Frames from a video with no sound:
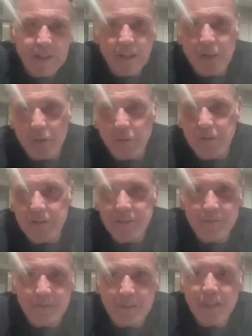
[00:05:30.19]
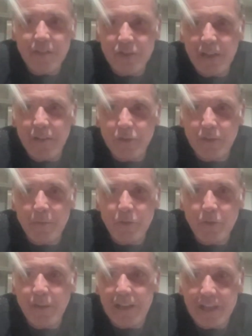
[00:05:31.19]
you know, there's deals to be
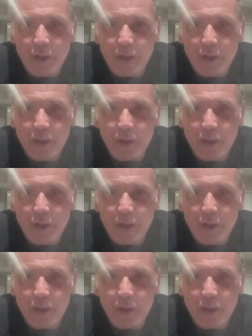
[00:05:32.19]
done.